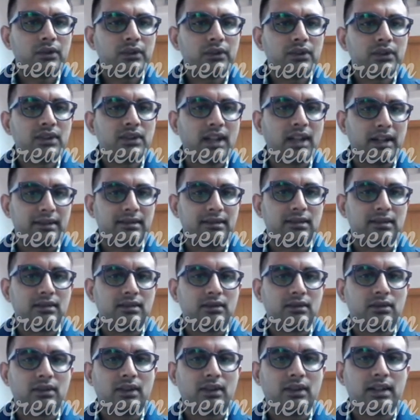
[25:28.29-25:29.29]

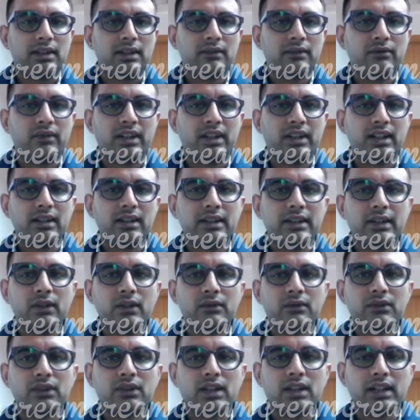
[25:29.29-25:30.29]
science. So faculty
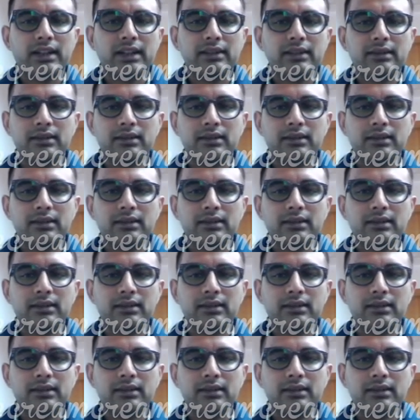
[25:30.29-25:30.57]
of science,